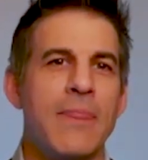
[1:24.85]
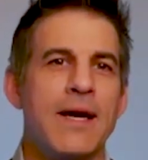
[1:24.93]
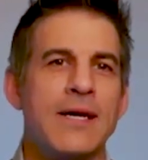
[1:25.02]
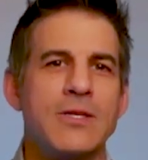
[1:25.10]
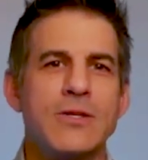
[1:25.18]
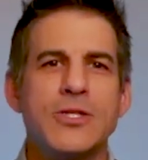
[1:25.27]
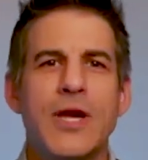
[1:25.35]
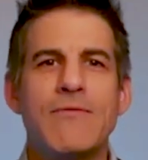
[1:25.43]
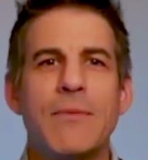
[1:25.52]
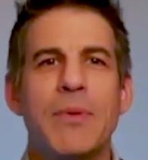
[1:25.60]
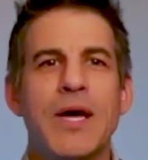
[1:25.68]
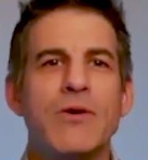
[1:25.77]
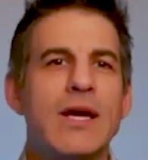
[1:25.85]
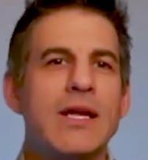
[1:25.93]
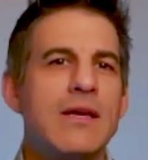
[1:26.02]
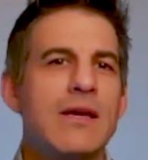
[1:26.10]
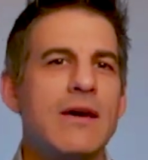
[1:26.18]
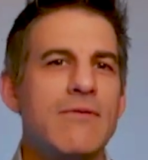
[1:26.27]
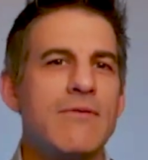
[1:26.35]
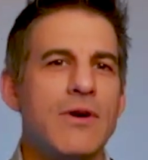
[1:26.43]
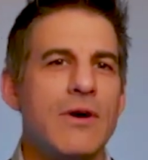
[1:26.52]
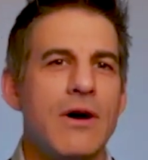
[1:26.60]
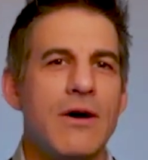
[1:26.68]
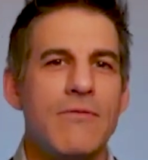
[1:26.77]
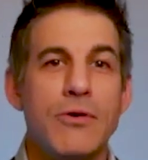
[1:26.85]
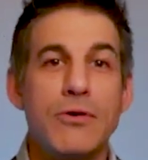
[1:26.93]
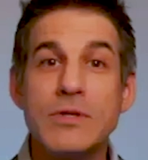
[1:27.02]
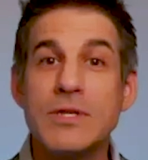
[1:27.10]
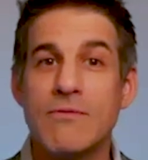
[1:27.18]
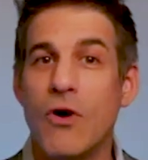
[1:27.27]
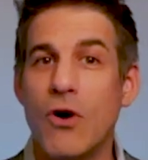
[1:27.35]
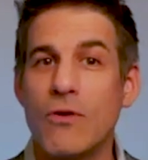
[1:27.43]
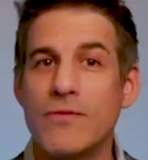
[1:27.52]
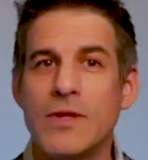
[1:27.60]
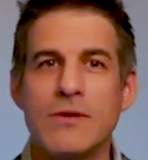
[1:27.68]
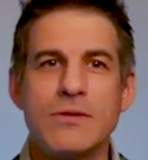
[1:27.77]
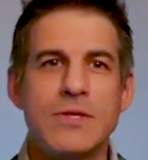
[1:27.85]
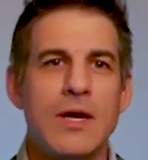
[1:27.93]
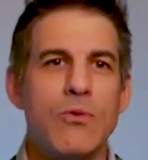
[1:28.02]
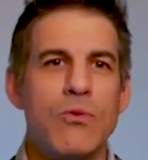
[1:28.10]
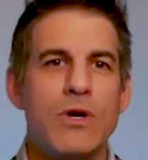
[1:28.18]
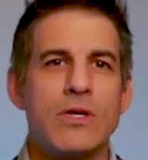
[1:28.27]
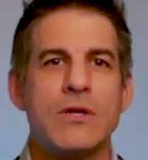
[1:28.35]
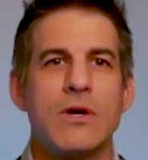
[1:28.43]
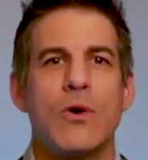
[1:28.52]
so that you have a better idea of who's involved in those networks,